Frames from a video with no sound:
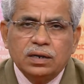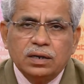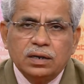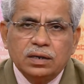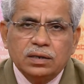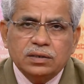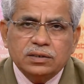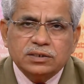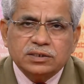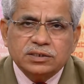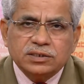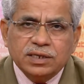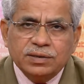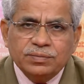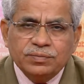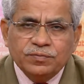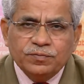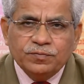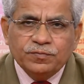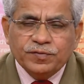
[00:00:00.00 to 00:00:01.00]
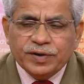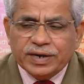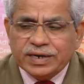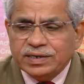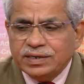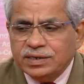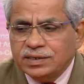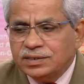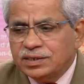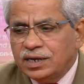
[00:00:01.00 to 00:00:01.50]
Some
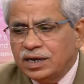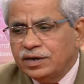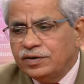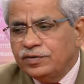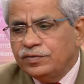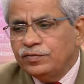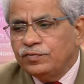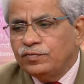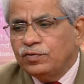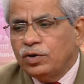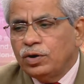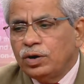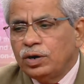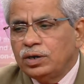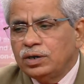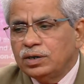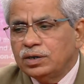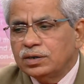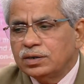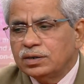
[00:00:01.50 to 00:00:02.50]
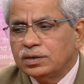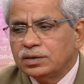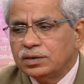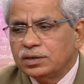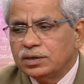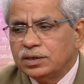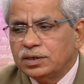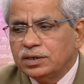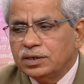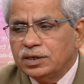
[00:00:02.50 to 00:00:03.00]
factors are involved
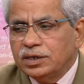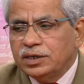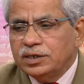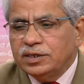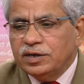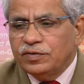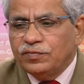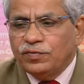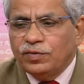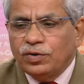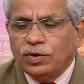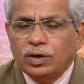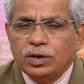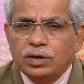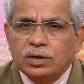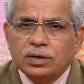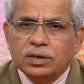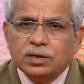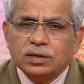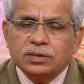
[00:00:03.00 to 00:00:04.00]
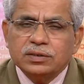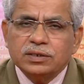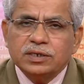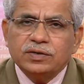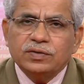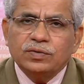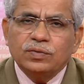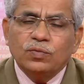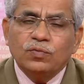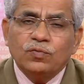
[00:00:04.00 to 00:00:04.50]
in the fall, that
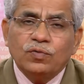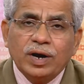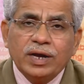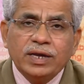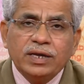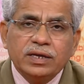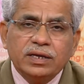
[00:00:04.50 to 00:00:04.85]
why